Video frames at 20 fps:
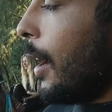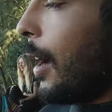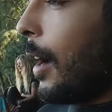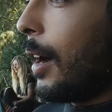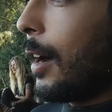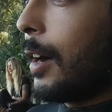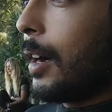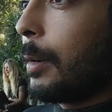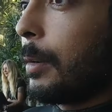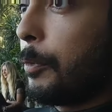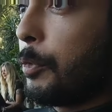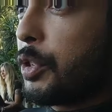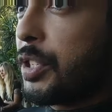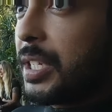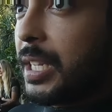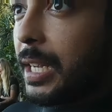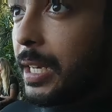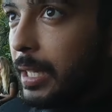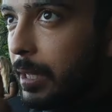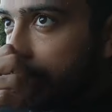Uh, if you
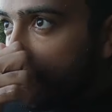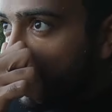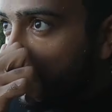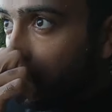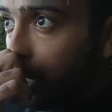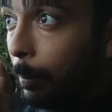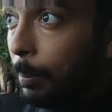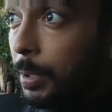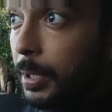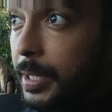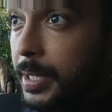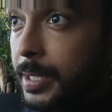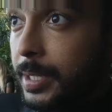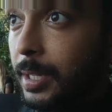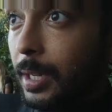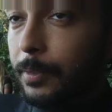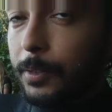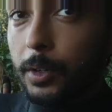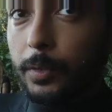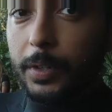see any of this crumbly
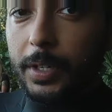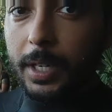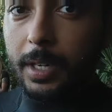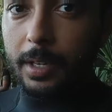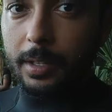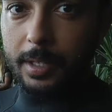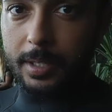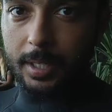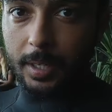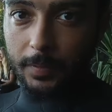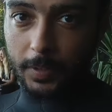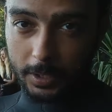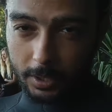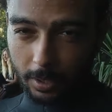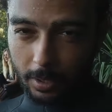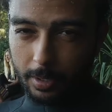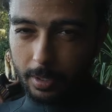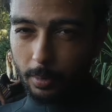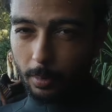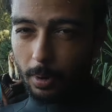stuff over here, the stuff that's
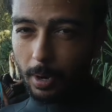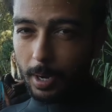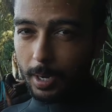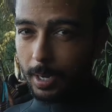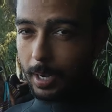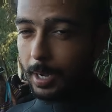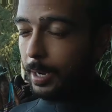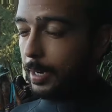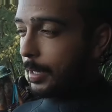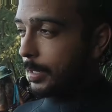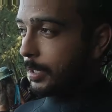hard to walk on,